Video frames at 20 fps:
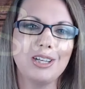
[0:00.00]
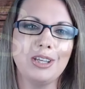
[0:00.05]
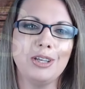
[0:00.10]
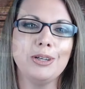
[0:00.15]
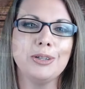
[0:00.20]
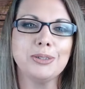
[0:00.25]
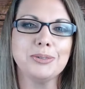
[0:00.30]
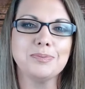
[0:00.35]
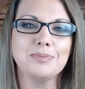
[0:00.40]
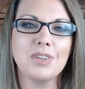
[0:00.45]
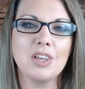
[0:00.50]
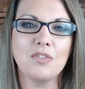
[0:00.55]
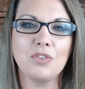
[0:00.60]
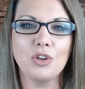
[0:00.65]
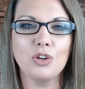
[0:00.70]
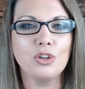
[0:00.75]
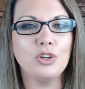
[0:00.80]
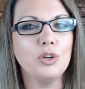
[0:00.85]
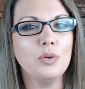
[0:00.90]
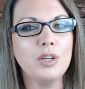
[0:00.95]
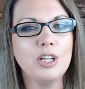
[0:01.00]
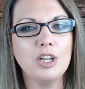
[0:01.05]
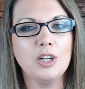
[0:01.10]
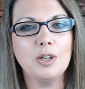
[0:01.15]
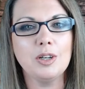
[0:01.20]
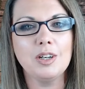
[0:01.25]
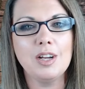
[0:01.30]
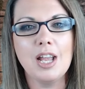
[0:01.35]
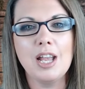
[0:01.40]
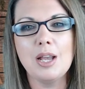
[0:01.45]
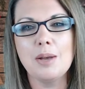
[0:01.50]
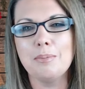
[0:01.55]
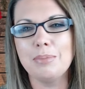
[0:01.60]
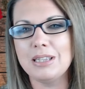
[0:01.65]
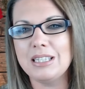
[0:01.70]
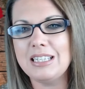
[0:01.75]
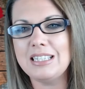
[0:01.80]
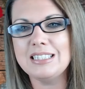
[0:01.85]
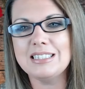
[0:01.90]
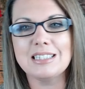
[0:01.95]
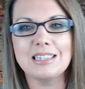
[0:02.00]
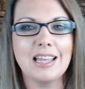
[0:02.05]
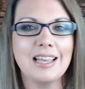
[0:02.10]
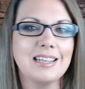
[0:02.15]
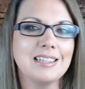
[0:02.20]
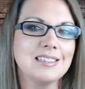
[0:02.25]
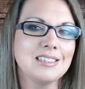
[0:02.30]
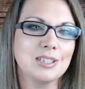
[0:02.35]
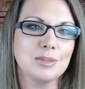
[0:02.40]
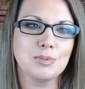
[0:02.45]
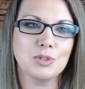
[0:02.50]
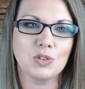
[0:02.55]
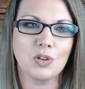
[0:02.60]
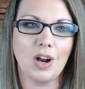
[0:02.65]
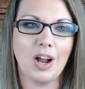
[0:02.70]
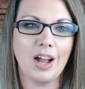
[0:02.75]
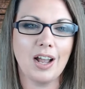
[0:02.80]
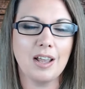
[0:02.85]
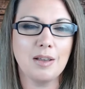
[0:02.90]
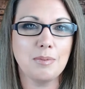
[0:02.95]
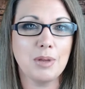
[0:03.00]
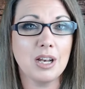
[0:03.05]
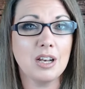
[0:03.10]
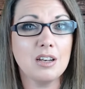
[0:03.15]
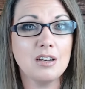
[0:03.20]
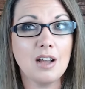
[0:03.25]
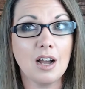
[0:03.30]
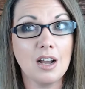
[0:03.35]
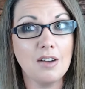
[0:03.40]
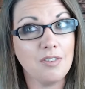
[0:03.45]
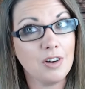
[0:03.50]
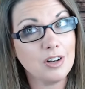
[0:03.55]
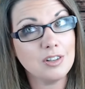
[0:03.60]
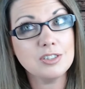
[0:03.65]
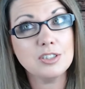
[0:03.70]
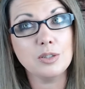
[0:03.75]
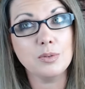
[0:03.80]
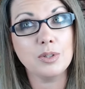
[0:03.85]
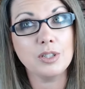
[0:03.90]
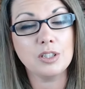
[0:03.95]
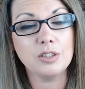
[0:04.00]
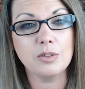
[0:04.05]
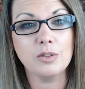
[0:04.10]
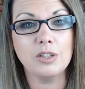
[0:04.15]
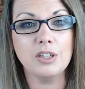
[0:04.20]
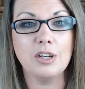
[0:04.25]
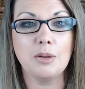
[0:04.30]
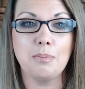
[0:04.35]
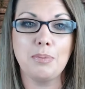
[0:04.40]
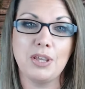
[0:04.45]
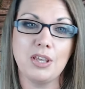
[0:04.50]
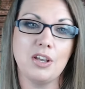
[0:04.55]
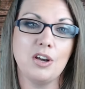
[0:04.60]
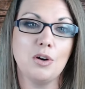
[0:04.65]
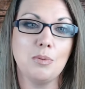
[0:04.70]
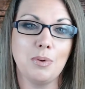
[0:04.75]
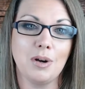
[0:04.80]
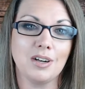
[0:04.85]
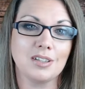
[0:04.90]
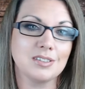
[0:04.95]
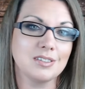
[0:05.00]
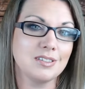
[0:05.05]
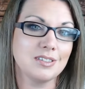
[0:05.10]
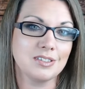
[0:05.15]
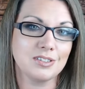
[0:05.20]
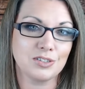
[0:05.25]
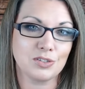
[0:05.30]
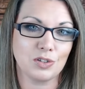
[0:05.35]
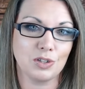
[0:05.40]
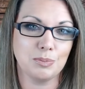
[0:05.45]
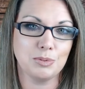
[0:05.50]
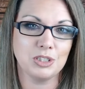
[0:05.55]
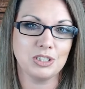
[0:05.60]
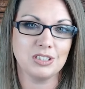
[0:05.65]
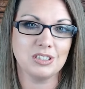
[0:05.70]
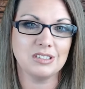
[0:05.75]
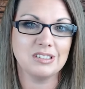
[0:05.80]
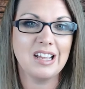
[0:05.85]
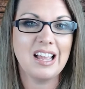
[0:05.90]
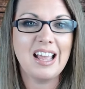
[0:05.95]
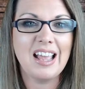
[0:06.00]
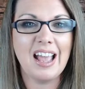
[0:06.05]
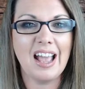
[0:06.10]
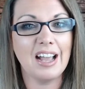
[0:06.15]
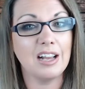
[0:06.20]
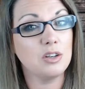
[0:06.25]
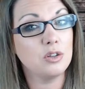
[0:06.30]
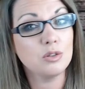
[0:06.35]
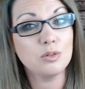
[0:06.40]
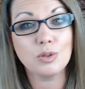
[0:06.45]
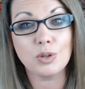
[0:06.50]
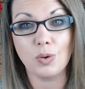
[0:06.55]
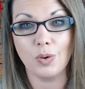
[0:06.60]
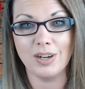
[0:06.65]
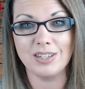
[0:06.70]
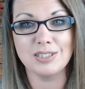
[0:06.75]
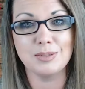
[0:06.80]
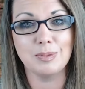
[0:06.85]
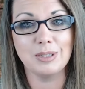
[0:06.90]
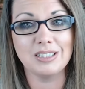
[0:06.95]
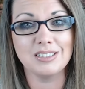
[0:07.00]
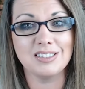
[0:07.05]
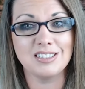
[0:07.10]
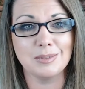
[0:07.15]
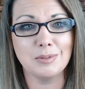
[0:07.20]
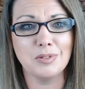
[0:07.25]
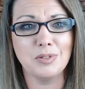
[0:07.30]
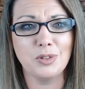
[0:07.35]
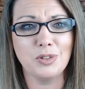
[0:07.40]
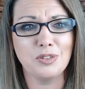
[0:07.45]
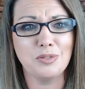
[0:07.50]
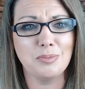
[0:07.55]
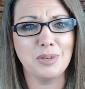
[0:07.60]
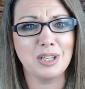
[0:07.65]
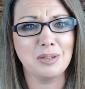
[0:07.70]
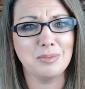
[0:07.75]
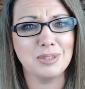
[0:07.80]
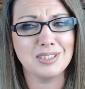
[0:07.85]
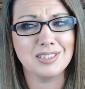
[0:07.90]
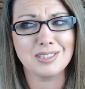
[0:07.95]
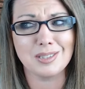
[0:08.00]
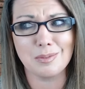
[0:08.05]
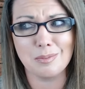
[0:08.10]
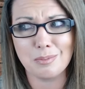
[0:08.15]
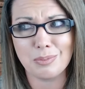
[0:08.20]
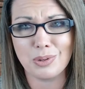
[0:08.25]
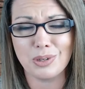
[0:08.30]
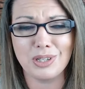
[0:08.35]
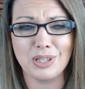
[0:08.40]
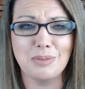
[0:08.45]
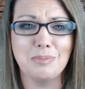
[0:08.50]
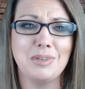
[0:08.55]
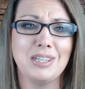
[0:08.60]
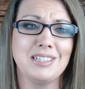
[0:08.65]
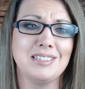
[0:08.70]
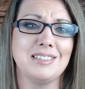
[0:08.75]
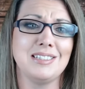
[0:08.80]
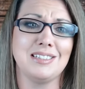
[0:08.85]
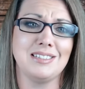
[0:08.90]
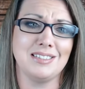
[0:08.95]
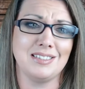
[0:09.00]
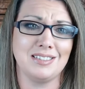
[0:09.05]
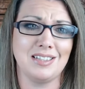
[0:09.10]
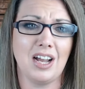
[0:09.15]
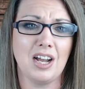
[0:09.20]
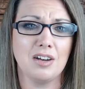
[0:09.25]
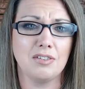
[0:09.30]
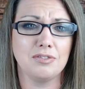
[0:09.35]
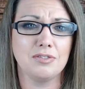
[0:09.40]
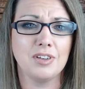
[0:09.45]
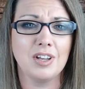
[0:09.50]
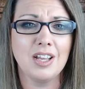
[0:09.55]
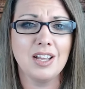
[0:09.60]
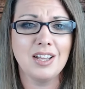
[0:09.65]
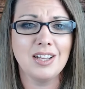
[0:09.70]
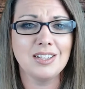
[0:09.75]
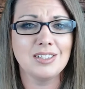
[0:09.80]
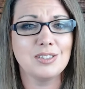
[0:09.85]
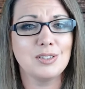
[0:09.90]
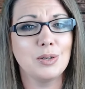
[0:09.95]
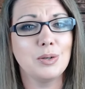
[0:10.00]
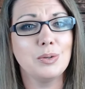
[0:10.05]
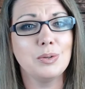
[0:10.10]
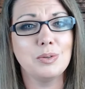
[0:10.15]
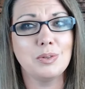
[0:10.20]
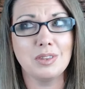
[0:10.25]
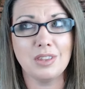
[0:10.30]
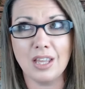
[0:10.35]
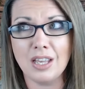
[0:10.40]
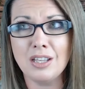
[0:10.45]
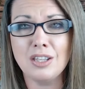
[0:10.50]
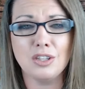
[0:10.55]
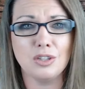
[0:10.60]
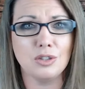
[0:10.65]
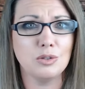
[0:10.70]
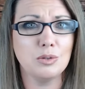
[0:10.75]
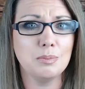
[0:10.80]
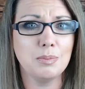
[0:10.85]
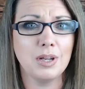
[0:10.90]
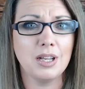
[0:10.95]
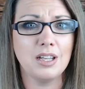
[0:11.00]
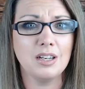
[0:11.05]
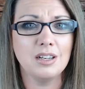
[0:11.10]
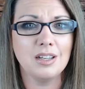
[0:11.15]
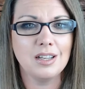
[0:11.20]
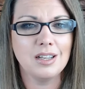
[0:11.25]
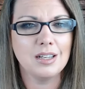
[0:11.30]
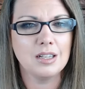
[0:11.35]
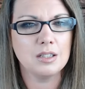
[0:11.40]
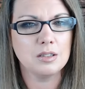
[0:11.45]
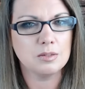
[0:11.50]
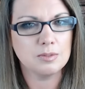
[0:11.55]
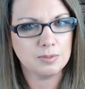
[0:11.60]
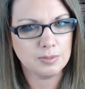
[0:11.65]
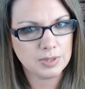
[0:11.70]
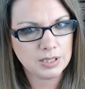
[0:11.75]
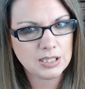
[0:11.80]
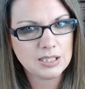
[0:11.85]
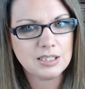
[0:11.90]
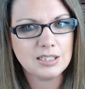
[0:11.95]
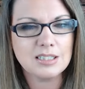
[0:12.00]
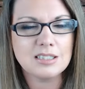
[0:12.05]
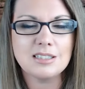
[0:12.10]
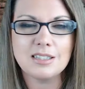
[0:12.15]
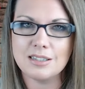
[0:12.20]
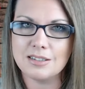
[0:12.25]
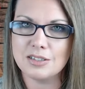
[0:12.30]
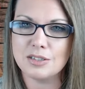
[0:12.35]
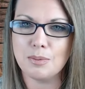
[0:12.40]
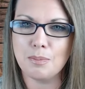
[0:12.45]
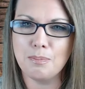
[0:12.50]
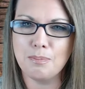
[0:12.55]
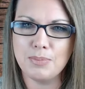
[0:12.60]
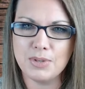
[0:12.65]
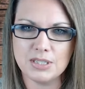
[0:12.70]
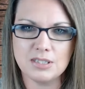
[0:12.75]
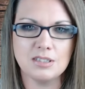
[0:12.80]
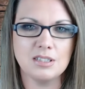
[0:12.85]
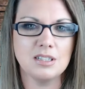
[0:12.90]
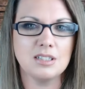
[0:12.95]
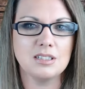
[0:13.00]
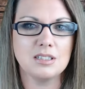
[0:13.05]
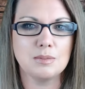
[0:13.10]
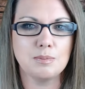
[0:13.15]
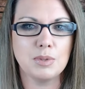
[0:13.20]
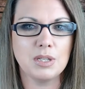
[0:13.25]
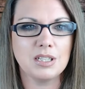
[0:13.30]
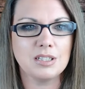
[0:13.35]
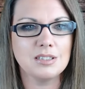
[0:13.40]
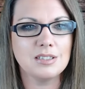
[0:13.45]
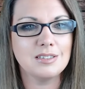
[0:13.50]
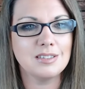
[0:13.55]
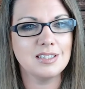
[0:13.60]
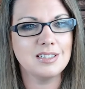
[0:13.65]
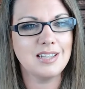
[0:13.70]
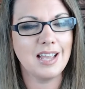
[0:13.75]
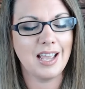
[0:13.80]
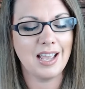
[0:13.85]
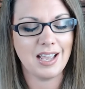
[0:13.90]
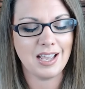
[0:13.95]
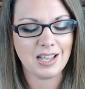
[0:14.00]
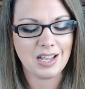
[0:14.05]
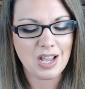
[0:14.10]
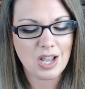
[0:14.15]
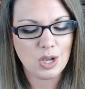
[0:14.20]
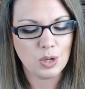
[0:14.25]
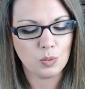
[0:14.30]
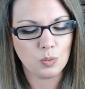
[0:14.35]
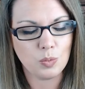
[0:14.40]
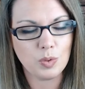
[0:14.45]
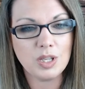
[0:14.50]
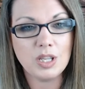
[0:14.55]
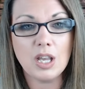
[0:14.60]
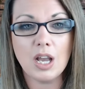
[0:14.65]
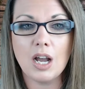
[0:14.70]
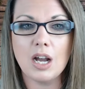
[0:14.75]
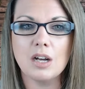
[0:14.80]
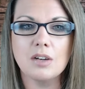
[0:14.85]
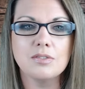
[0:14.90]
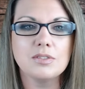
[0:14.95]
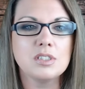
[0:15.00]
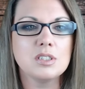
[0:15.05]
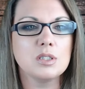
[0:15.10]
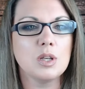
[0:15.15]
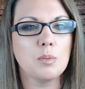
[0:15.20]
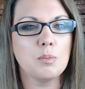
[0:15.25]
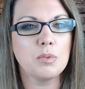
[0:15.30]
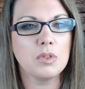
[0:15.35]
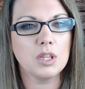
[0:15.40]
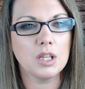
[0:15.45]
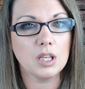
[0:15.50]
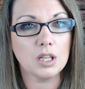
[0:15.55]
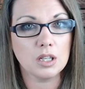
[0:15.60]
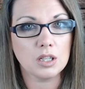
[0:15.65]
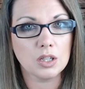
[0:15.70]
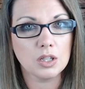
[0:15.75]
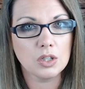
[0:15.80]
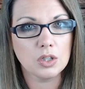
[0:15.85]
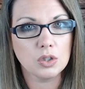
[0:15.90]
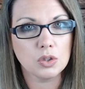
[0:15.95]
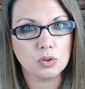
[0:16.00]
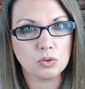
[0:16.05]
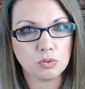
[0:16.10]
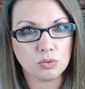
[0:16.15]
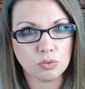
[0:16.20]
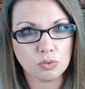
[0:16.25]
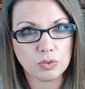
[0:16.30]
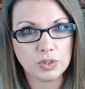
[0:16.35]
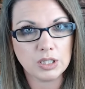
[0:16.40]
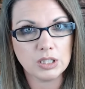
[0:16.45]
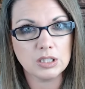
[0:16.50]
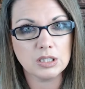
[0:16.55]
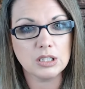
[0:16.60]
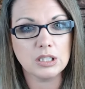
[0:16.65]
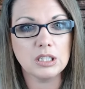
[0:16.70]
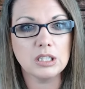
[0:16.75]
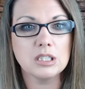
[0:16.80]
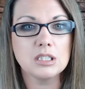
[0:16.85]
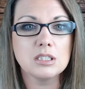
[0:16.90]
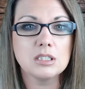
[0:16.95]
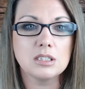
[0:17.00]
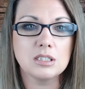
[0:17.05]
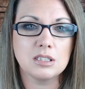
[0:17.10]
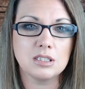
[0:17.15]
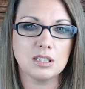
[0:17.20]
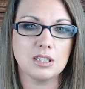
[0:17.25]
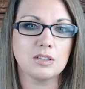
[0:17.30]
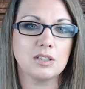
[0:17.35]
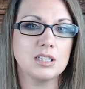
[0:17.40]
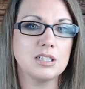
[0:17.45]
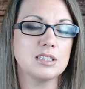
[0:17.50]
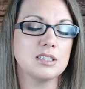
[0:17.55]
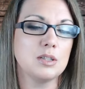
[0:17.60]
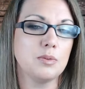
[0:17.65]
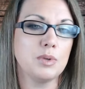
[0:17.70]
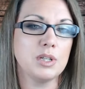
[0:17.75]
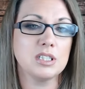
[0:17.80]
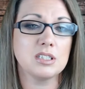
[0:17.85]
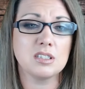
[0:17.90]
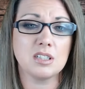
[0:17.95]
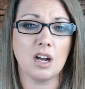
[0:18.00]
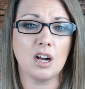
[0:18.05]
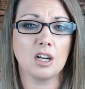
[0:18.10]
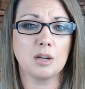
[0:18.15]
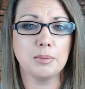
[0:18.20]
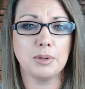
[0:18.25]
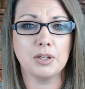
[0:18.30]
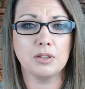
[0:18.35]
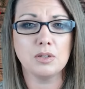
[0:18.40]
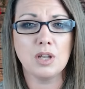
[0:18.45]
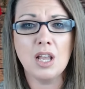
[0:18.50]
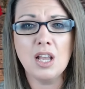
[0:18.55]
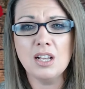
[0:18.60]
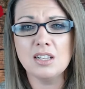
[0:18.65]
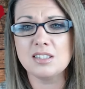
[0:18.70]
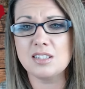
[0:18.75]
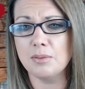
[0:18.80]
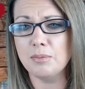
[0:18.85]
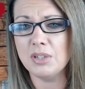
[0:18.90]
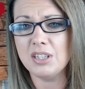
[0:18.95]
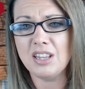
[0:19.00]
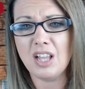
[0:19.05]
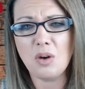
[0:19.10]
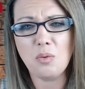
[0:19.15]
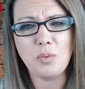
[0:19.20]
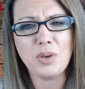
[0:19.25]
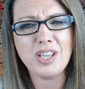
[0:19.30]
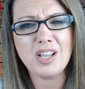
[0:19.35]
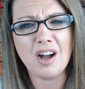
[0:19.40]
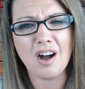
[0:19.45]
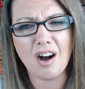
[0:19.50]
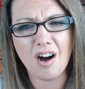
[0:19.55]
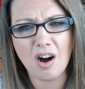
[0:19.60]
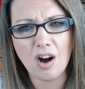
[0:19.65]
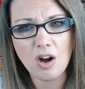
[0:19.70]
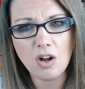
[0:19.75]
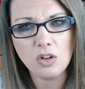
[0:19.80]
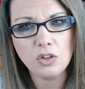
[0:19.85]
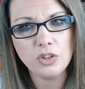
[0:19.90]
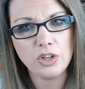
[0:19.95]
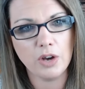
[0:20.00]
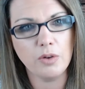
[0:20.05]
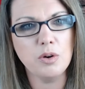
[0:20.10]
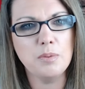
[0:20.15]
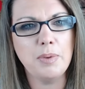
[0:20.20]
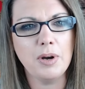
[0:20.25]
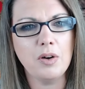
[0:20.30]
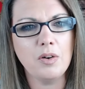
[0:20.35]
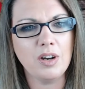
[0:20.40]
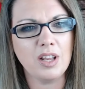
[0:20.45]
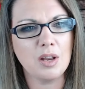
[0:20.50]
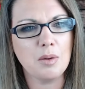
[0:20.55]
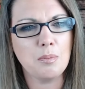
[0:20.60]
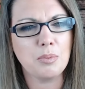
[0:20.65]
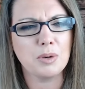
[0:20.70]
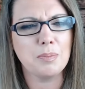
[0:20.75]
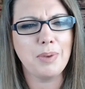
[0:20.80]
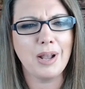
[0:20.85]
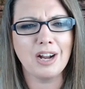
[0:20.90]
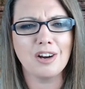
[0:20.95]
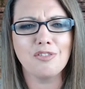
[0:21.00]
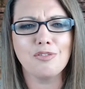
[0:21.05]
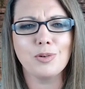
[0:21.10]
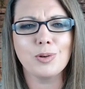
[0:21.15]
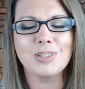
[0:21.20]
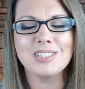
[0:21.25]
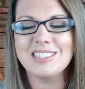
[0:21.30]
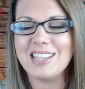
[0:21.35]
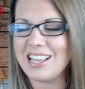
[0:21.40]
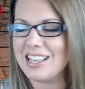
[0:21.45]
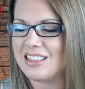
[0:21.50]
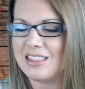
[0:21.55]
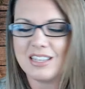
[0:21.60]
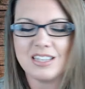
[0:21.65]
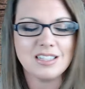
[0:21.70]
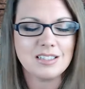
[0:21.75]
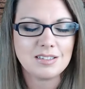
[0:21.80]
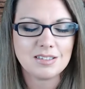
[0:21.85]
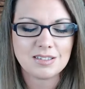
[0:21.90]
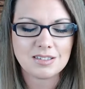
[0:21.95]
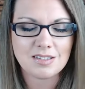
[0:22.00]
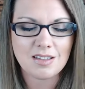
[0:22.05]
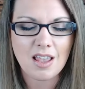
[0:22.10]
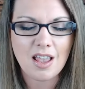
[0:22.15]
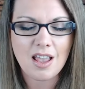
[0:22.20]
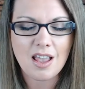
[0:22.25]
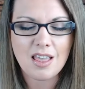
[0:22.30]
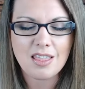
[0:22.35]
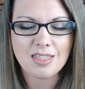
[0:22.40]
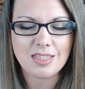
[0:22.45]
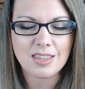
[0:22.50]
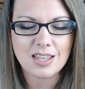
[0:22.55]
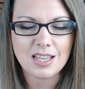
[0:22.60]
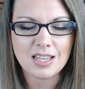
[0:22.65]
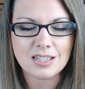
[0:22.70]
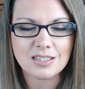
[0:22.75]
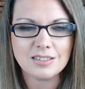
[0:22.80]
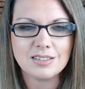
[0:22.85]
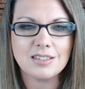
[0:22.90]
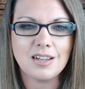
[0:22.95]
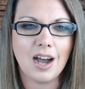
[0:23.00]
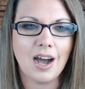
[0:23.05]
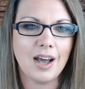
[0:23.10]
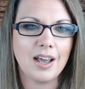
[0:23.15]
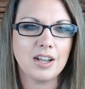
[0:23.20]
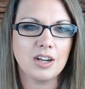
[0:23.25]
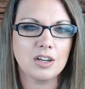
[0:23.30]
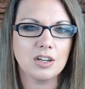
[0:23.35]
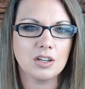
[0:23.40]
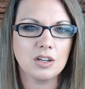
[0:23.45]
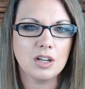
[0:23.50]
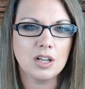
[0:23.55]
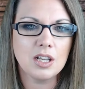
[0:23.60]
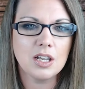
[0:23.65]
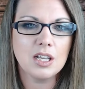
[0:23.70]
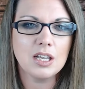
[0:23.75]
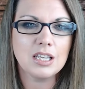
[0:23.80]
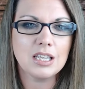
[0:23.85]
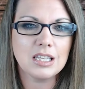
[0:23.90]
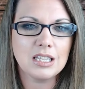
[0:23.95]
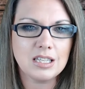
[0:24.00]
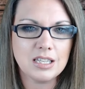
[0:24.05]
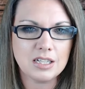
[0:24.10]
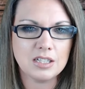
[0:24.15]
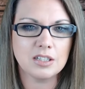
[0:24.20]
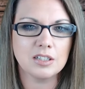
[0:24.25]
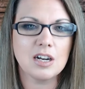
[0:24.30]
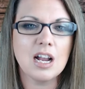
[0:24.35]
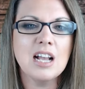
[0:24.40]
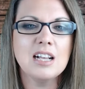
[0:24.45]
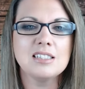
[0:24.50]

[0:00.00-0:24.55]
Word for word: Q. If you're new here, please like and subscribe. And I've also included a P.O. box in the description at your request because some of you have made me some pretty amazing stuff. So thank you, but we need to get down to business because today we have something really serious that we need to talk about. Something that we all know about and prepare for as atheists the entire year.